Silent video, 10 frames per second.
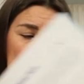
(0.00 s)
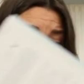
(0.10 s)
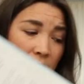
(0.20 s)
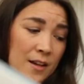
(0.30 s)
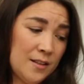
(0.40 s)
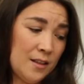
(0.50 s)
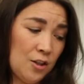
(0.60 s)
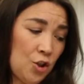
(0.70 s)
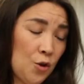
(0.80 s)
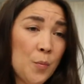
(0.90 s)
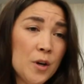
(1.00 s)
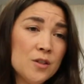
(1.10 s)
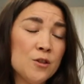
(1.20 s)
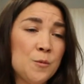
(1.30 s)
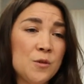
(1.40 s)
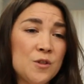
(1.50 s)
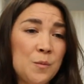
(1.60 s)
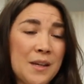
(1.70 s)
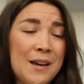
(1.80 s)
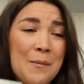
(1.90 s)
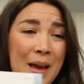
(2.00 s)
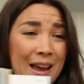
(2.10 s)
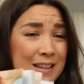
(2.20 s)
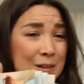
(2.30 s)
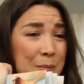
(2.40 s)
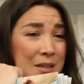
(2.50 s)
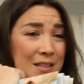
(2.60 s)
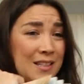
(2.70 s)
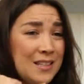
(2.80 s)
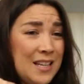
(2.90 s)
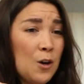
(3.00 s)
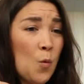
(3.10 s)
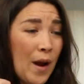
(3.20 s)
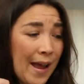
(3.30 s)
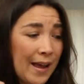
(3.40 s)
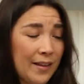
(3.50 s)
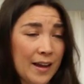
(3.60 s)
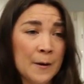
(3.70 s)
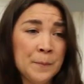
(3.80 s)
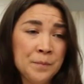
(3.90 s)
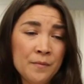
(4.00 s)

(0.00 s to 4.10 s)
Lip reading: because the two books are supposed to be companion pieces in a way. Like,